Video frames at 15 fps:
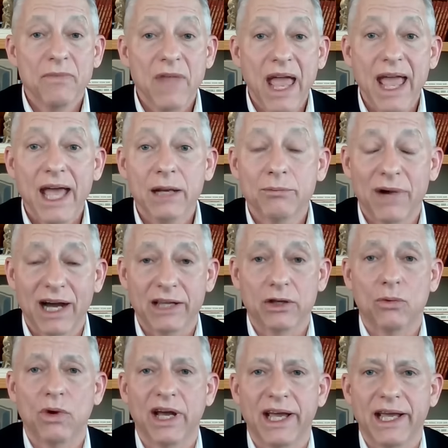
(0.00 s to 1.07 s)
And by the
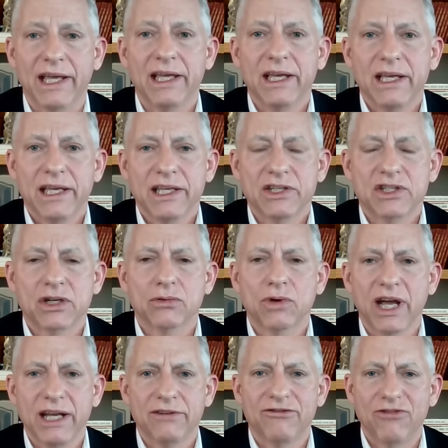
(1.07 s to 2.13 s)
way, is the
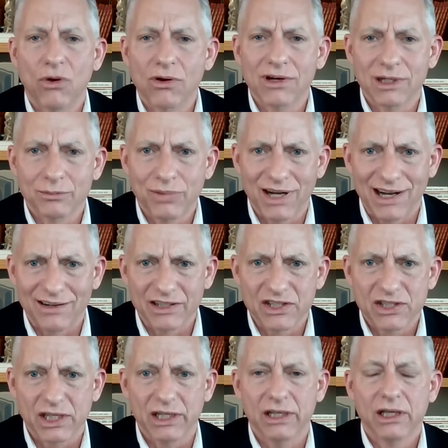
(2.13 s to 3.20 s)
right foreign
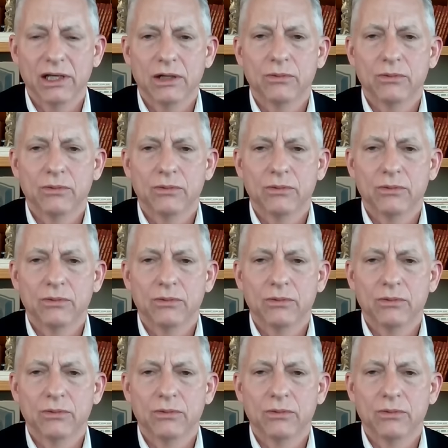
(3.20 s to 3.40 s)
policy.